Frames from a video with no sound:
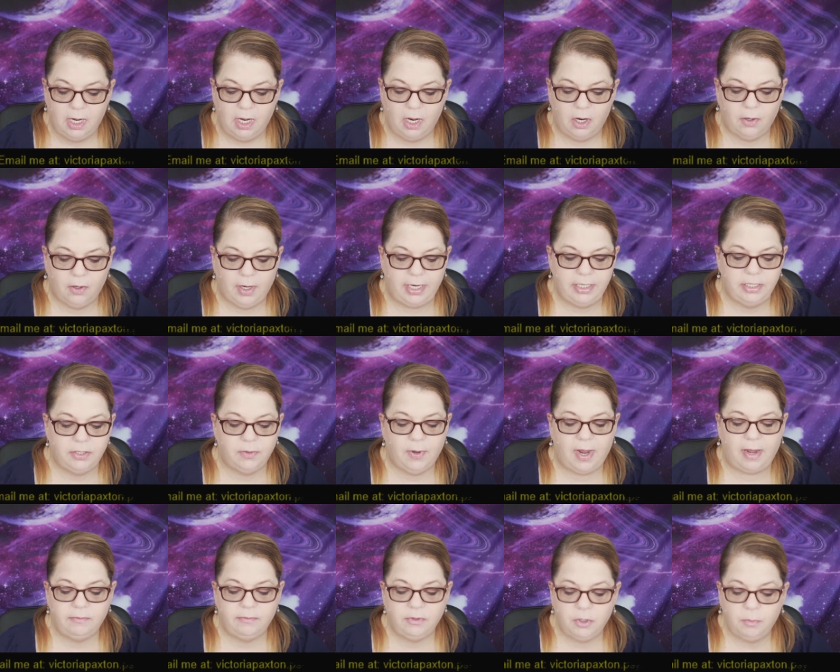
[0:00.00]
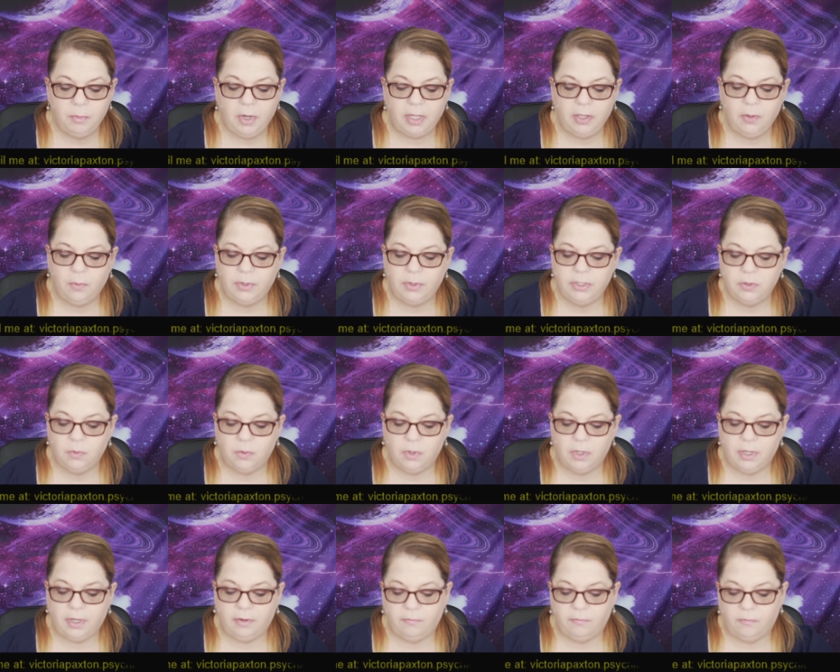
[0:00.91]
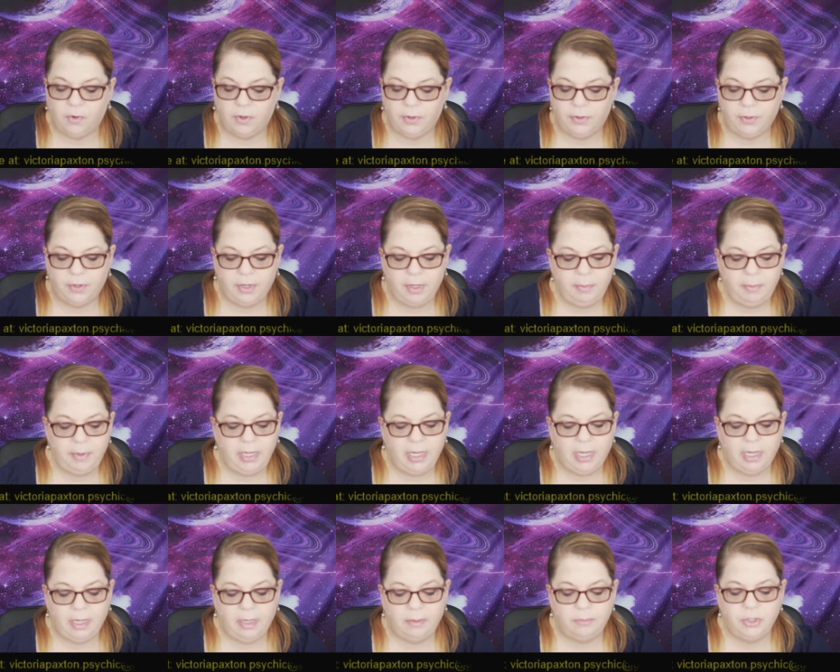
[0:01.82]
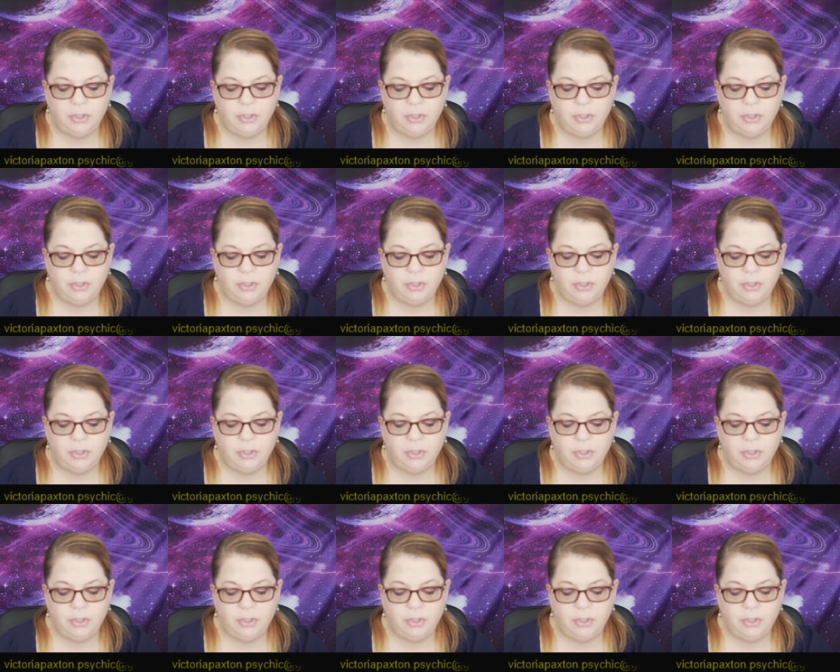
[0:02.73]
Okay, so after her mother went to work at 4:30 p.m.,